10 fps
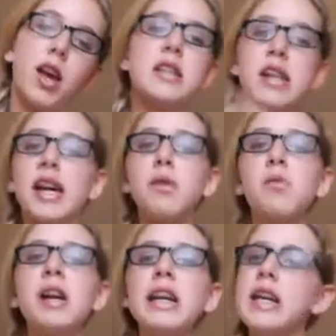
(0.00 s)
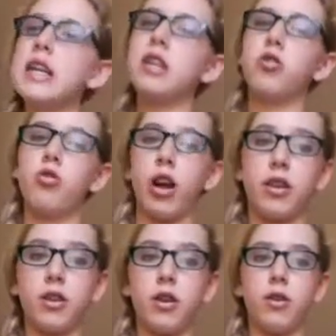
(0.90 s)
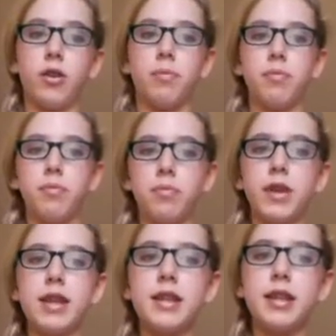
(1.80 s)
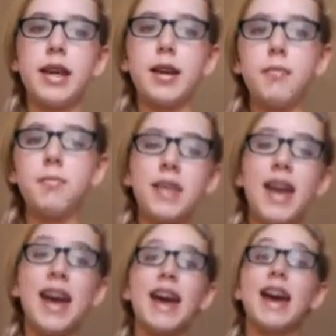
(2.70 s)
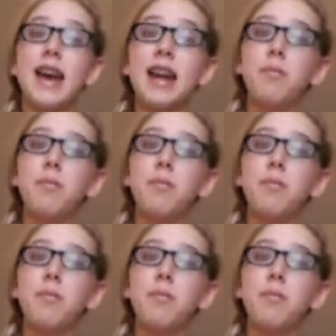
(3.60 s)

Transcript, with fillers: Second one is dress code. See, in